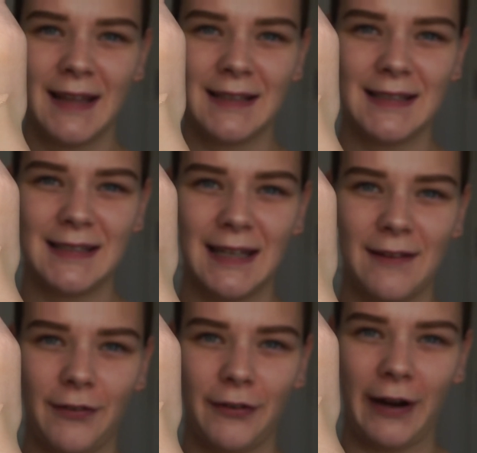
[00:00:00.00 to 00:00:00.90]
This is
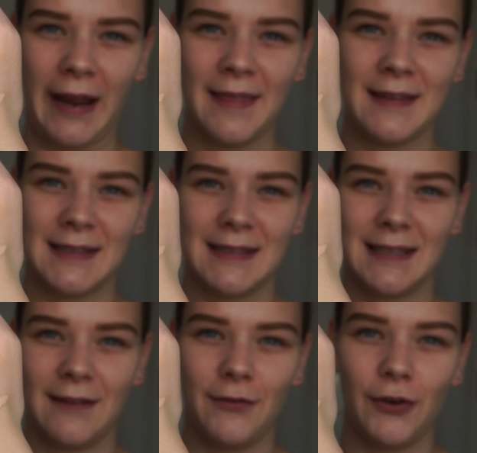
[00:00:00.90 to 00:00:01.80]
C3, this is
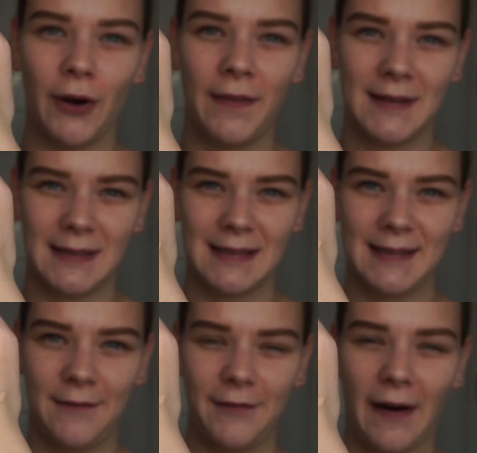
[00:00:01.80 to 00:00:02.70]
C4 and this is
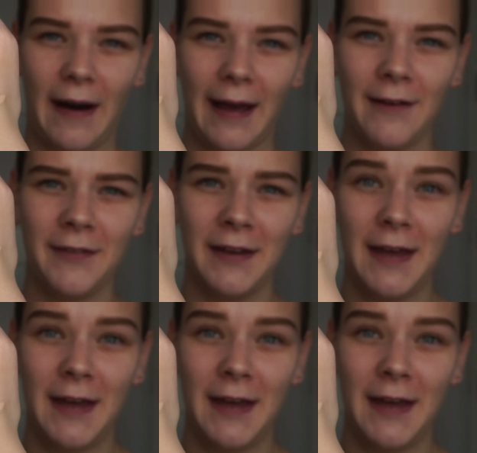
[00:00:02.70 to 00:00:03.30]
C5.